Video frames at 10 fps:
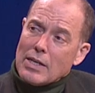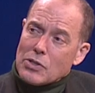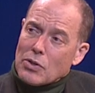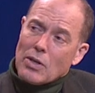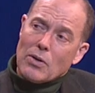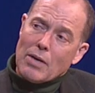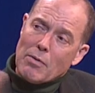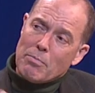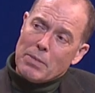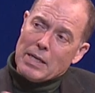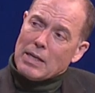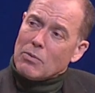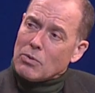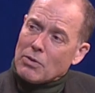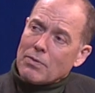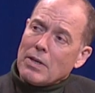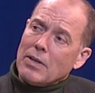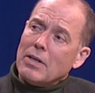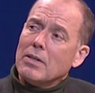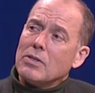so they don't have a big roof
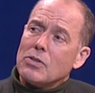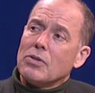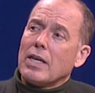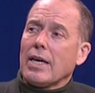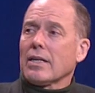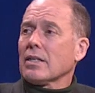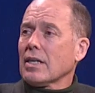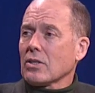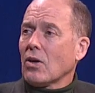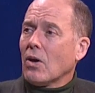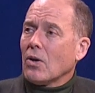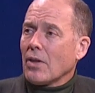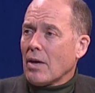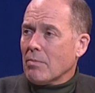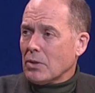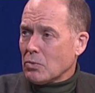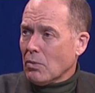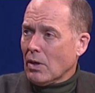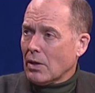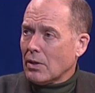area, so you can't collect all that much
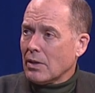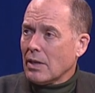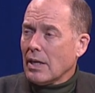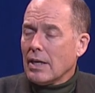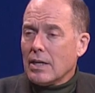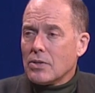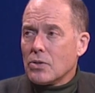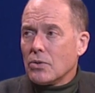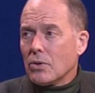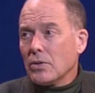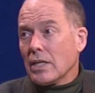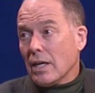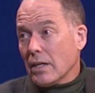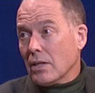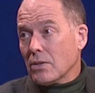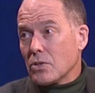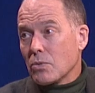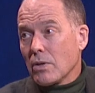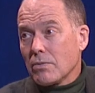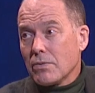water. So they're only 900
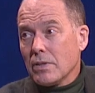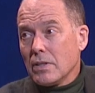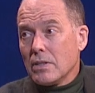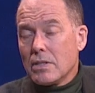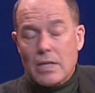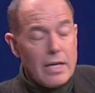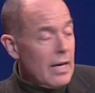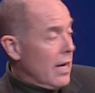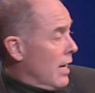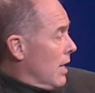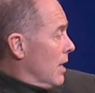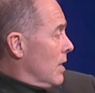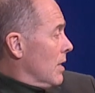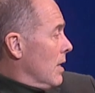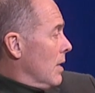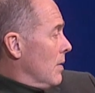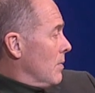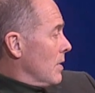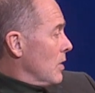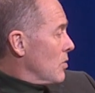square feet, and
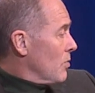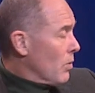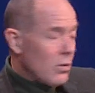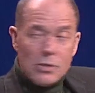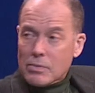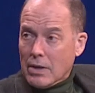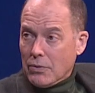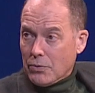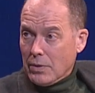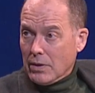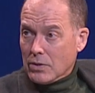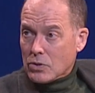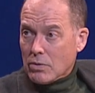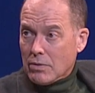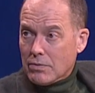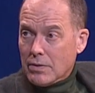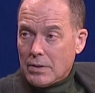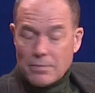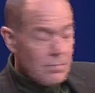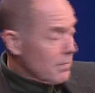each floor is around 300 square feet.